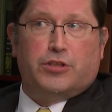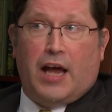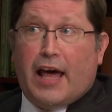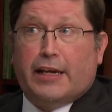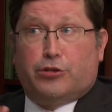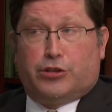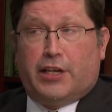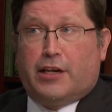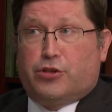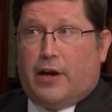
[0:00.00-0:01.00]
not
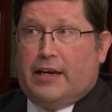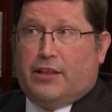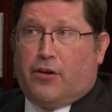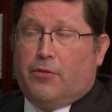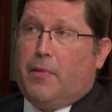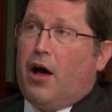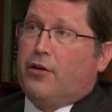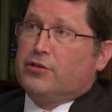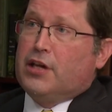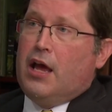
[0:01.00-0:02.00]
interested in training their own
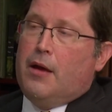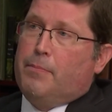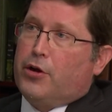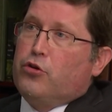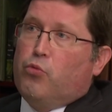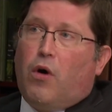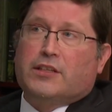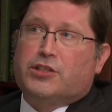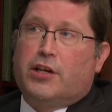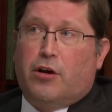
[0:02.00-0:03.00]
models, but who
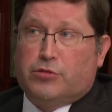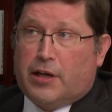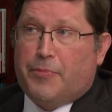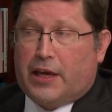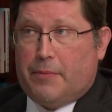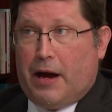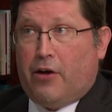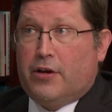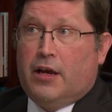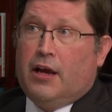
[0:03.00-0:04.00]
wants to know something
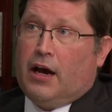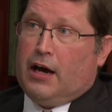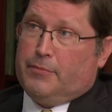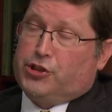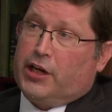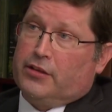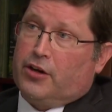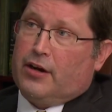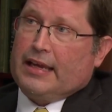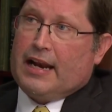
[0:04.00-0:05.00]
about machine
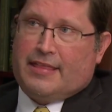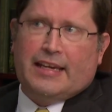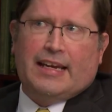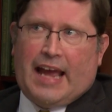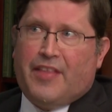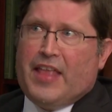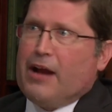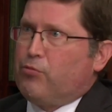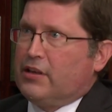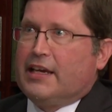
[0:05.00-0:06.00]
learning. And I think, again,
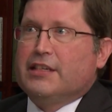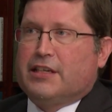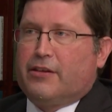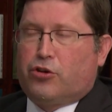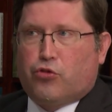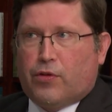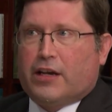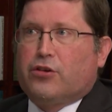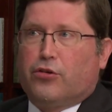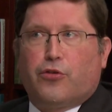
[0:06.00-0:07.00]
that really is a
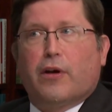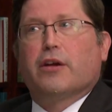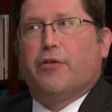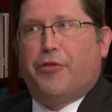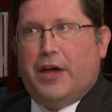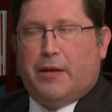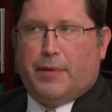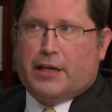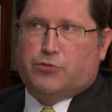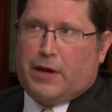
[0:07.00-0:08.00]
critical thing,
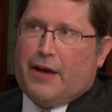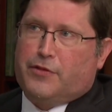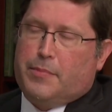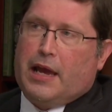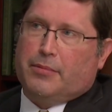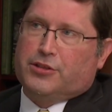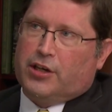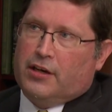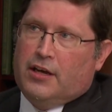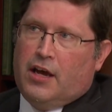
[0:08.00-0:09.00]
because we have to be able
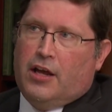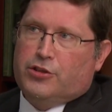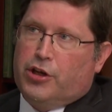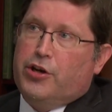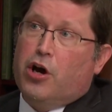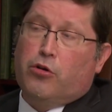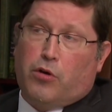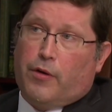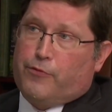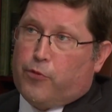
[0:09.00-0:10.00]
to know
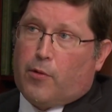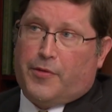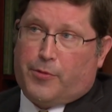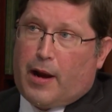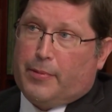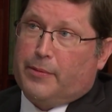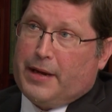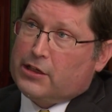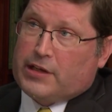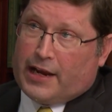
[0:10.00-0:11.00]
going forward that we're able to
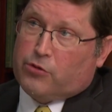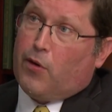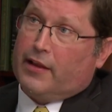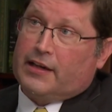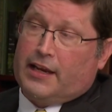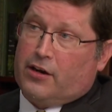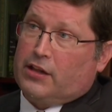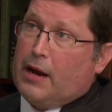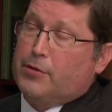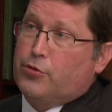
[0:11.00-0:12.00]
maintain quality in our
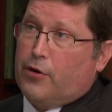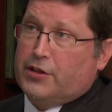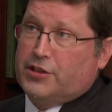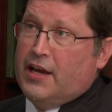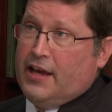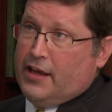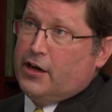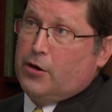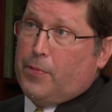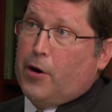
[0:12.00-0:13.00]
laboratories in
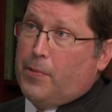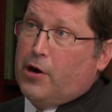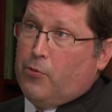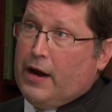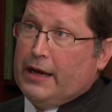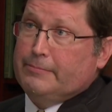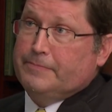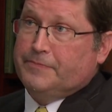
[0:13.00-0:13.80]
an appropriate way.